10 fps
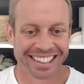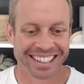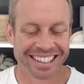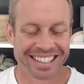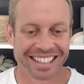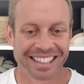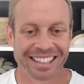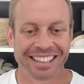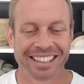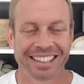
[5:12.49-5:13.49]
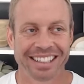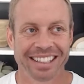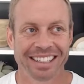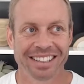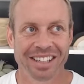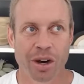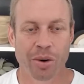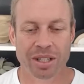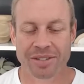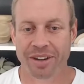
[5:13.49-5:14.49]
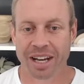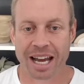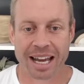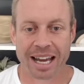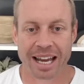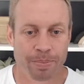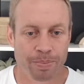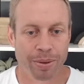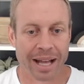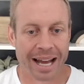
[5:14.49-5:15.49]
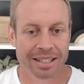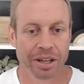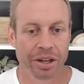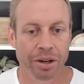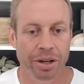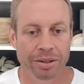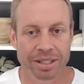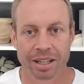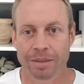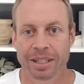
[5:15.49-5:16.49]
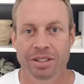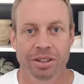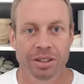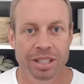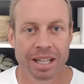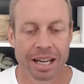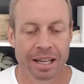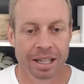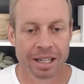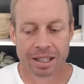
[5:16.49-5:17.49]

And you know, it's funny. I had plateaued. I was talking about this earlier today.